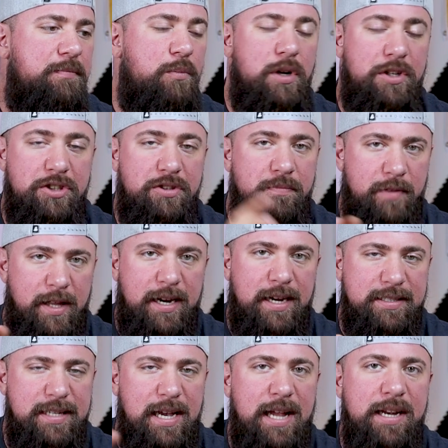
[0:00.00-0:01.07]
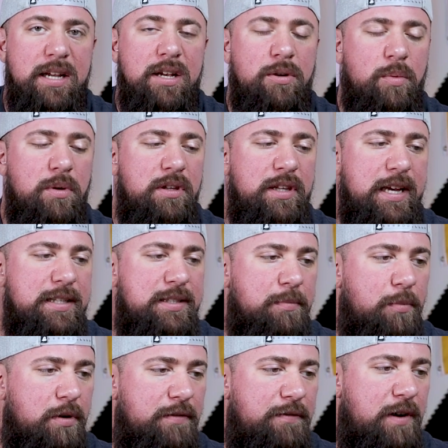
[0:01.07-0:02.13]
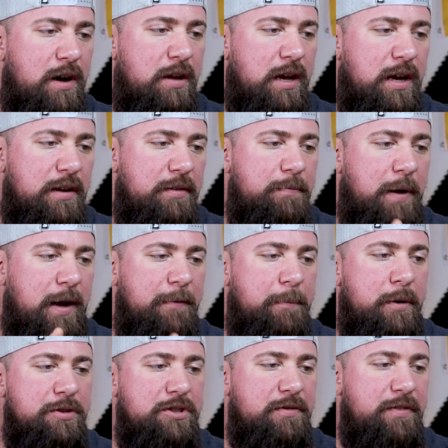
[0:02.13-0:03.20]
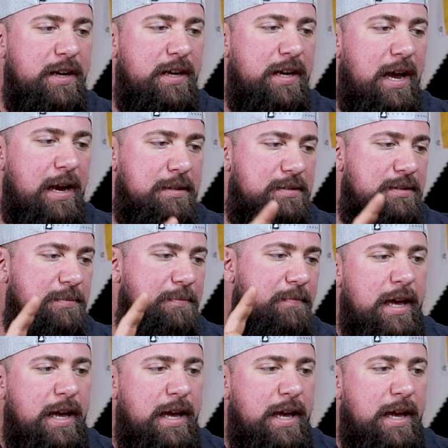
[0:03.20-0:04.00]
which, like I said, will lead to more uh, hypertrophy and gains.